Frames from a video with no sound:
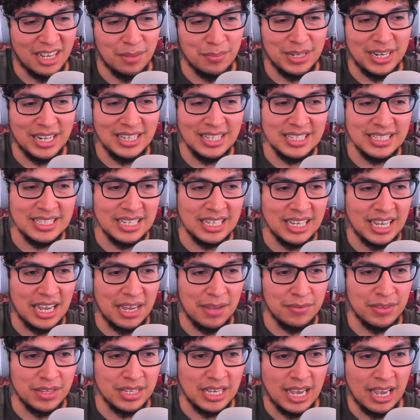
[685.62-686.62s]
uh, but at least he
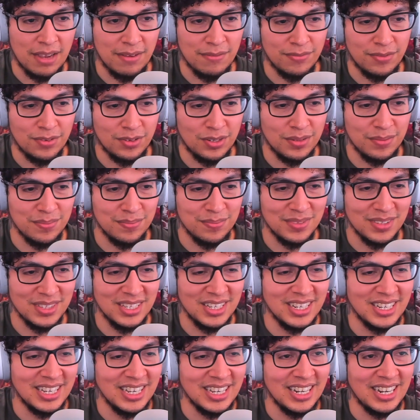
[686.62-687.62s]
gave the effort.
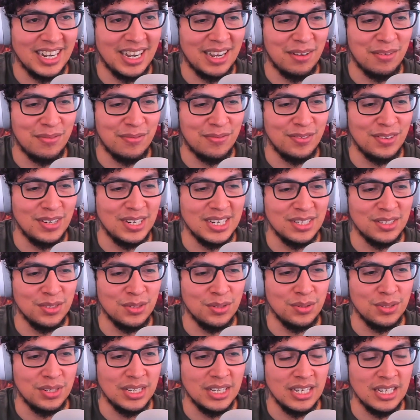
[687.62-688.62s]
Look at how free,
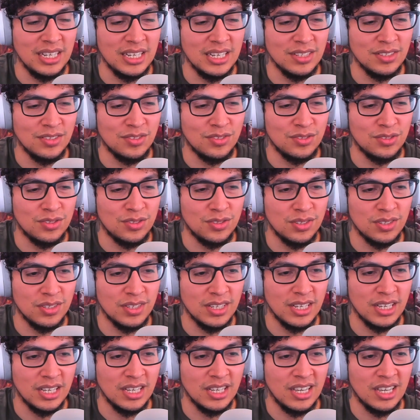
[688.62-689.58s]
dude. He is.